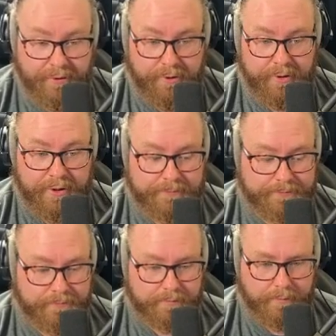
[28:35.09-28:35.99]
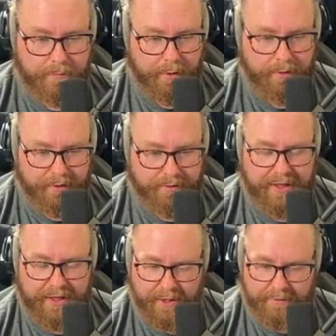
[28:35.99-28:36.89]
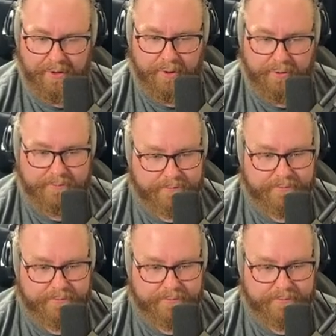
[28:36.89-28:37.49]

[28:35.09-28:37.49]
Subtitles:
you're not taking it slow.